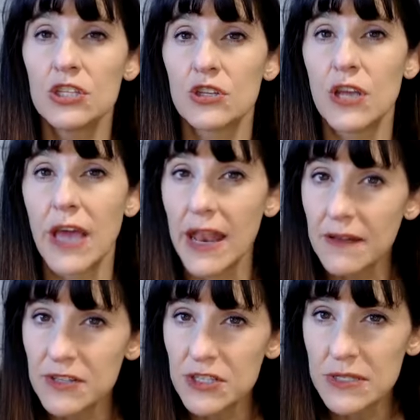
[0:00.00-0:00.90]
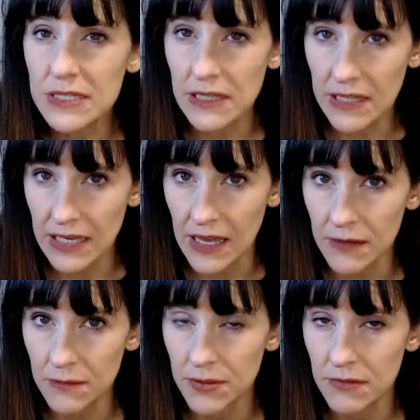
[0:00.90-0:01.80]
So you kind of have to do this
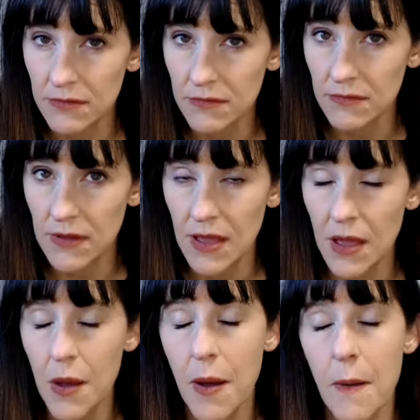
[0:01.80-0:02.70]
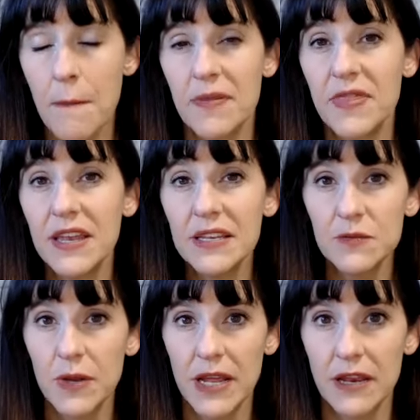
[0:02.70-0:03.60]
cleanup. But then
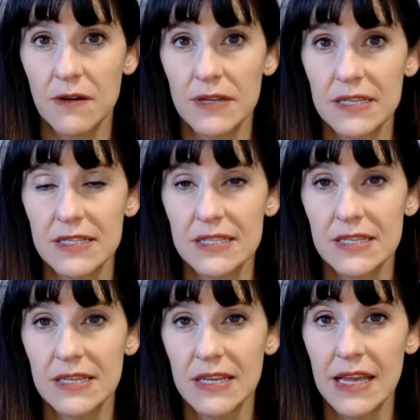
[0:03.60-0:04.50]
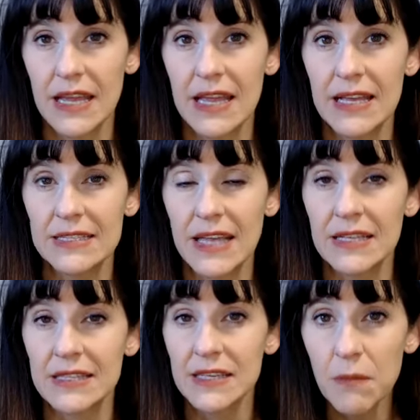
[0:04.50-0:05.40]
is what I noticed is
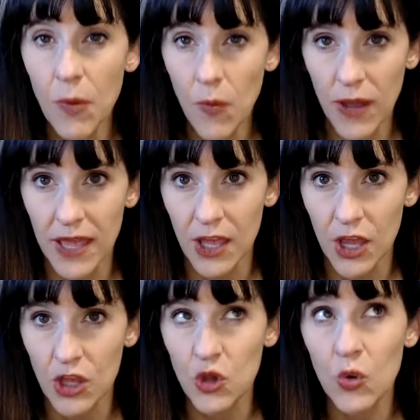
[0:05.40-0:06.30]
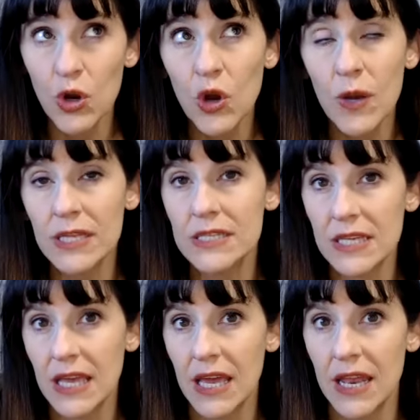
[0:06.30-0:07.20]
at some point you're going to
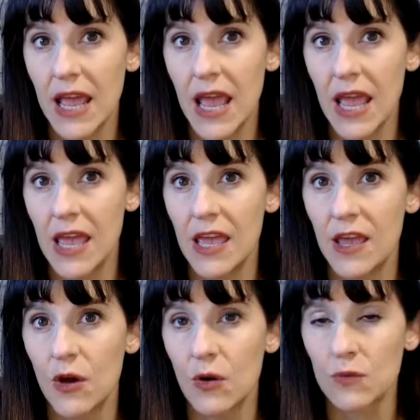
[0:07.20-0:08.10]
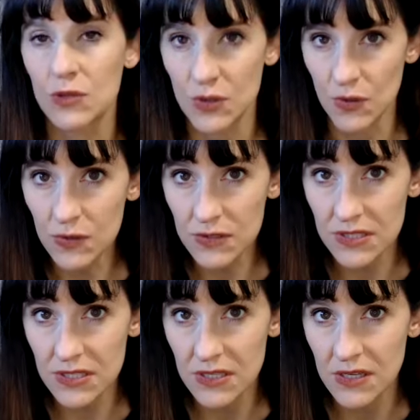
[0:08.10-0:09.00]
get a result
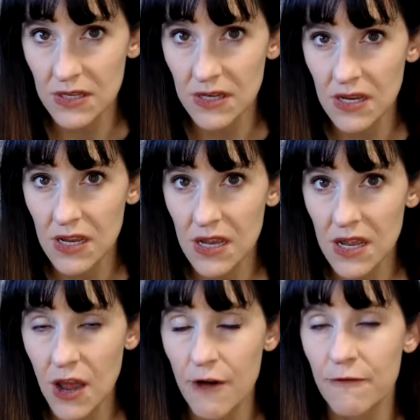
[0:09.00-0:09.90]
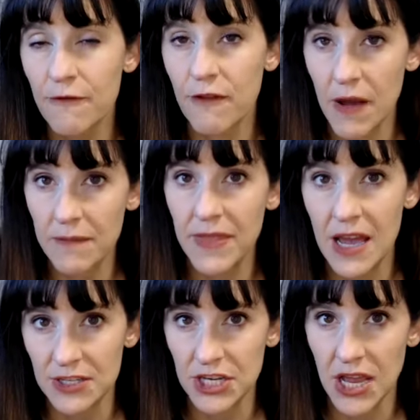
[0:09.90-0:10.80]
from
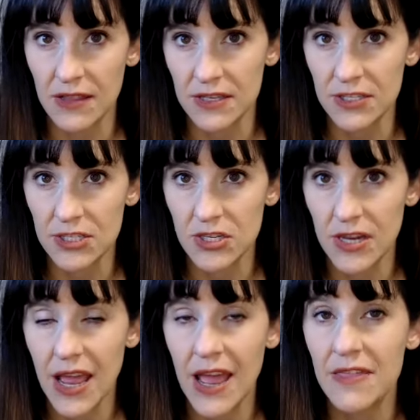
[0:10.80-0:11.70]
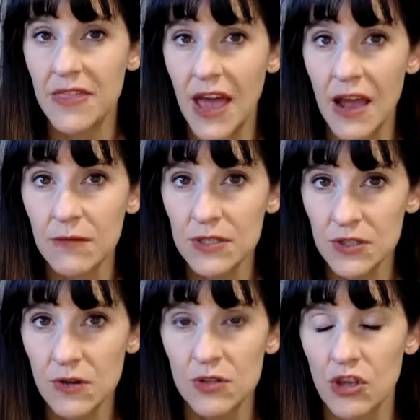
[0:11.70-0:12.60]
that challenge. And that
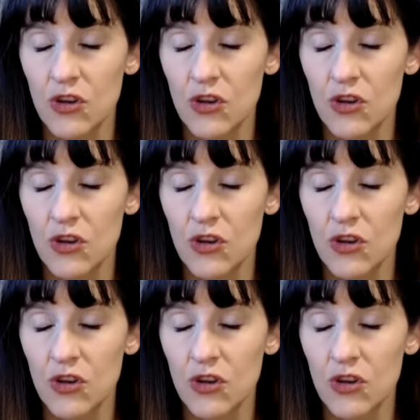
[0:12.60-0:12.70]
result,